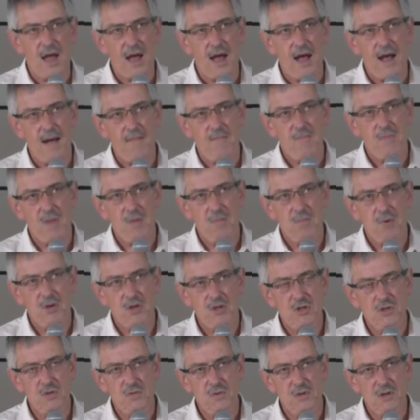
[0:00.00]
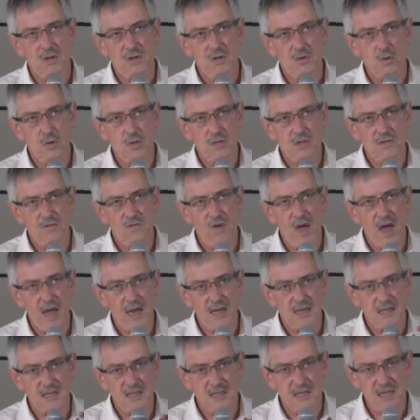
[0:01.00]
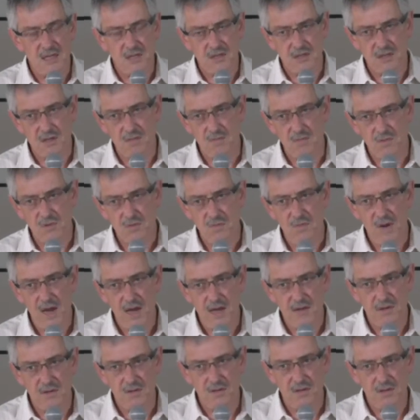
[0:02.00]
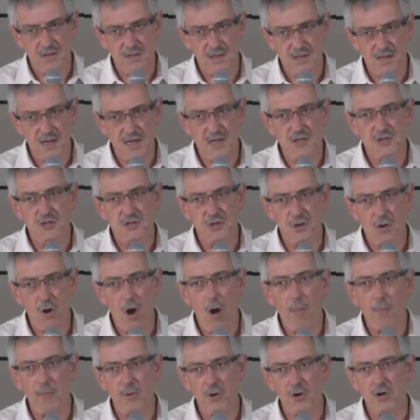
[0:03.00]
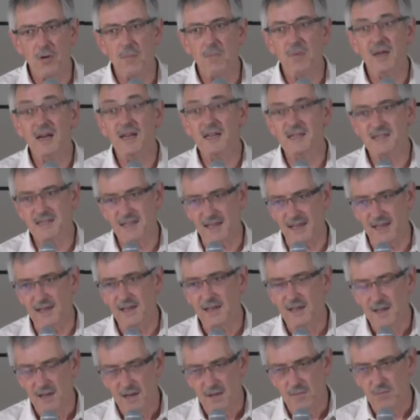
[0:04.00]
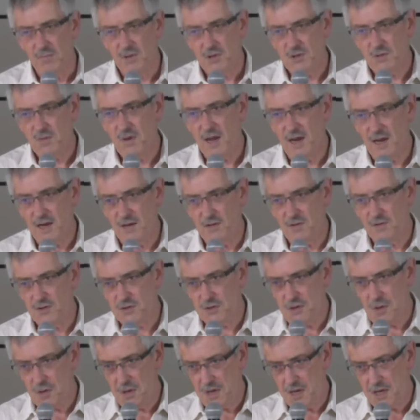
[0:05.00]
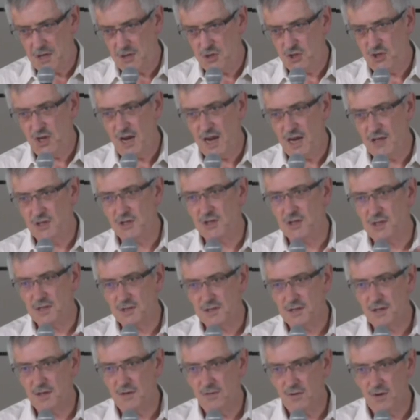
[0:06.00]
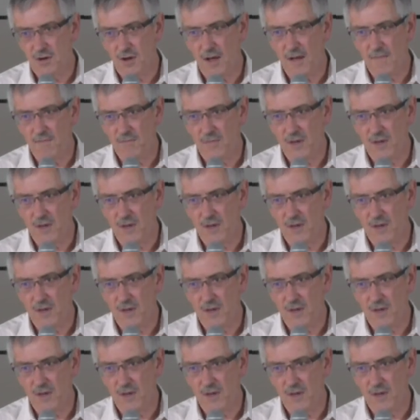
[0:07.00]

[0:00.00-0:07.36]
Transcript: but you can devise systems where there is interoperability between stock exchanges, and